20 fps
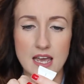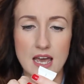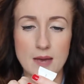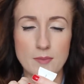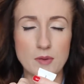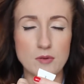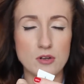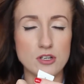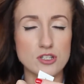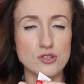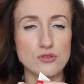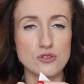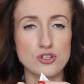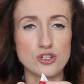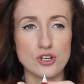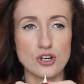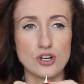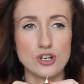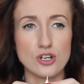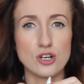I'm not so
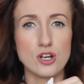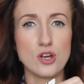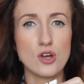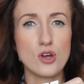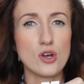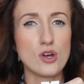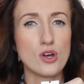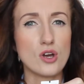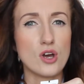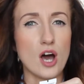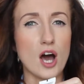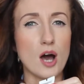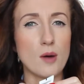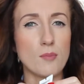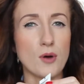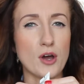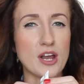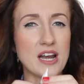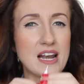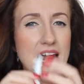sure
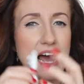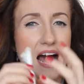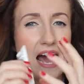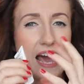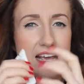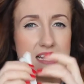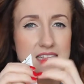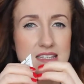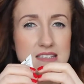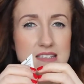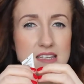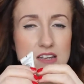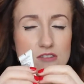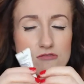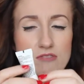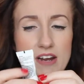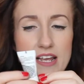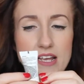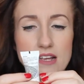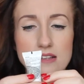about lines and
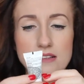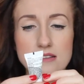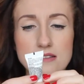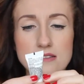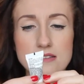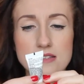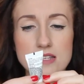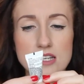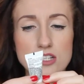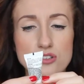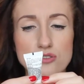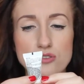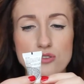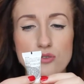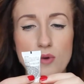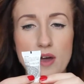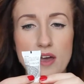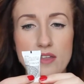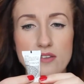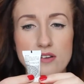wrinkles. I don't
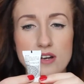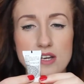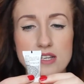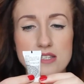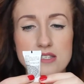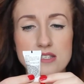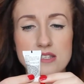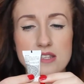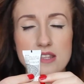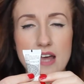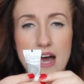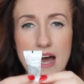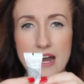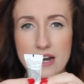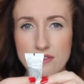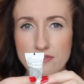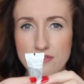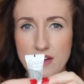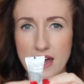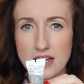know whether it's that
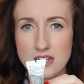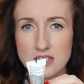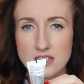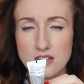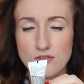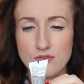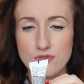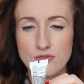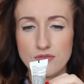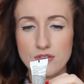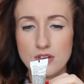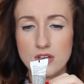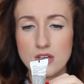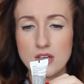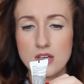effective,